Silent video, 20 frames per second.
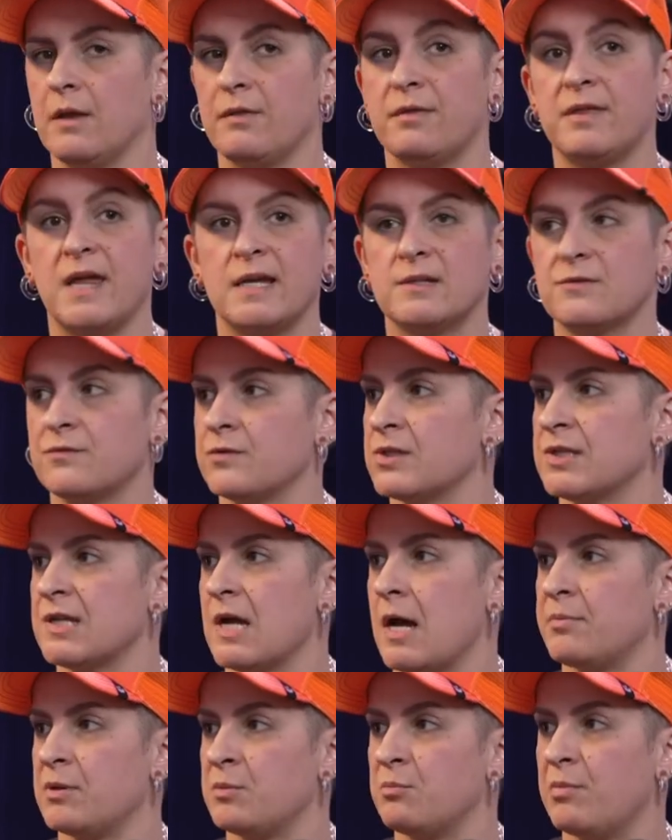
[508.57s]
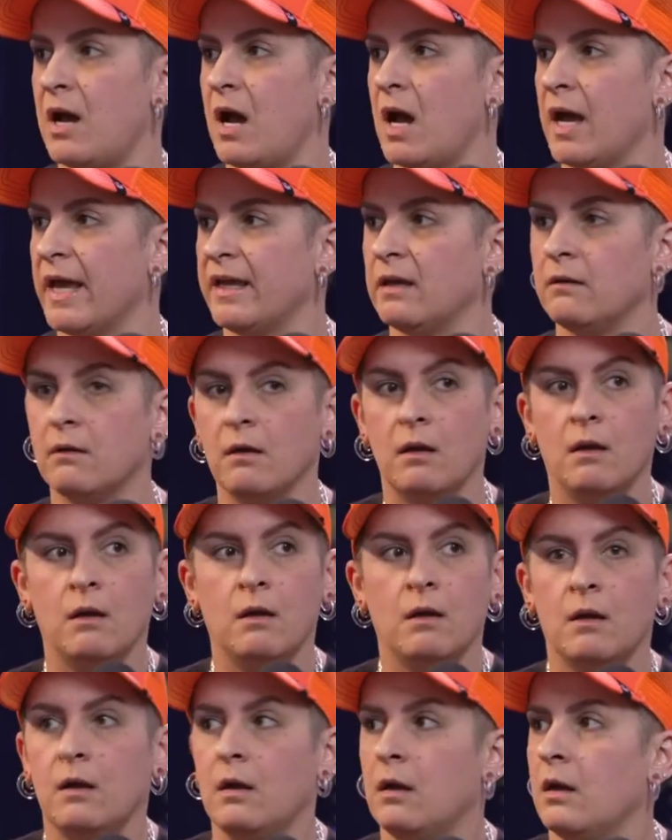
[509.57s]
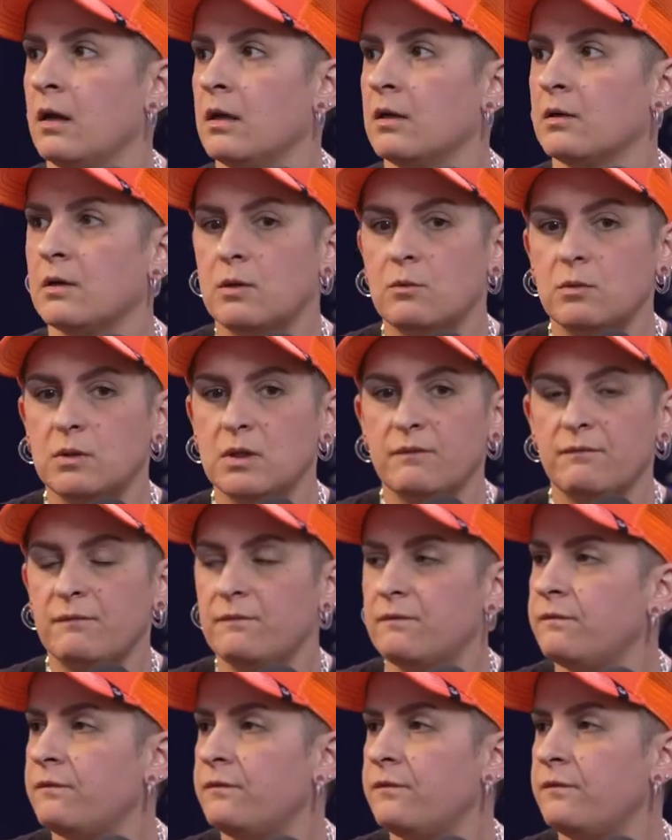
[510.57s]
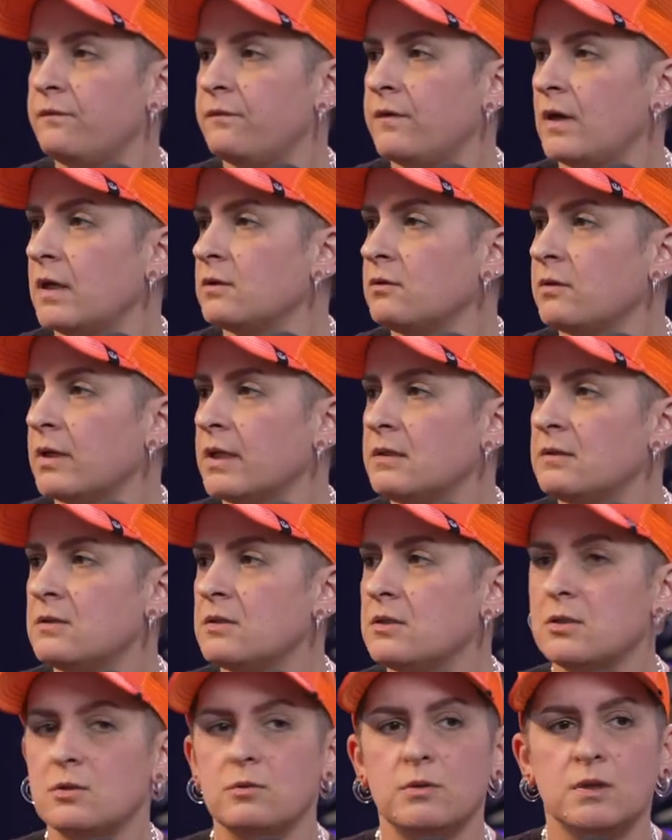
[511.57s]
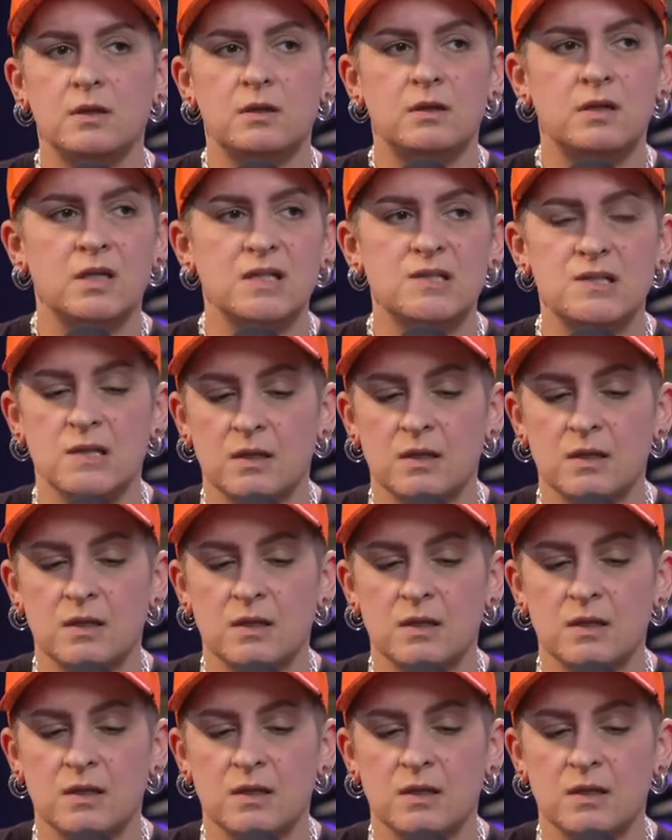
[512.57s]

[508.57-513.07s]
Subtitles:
Thanks for stopping by. And you're like, what the fuck do I do with this?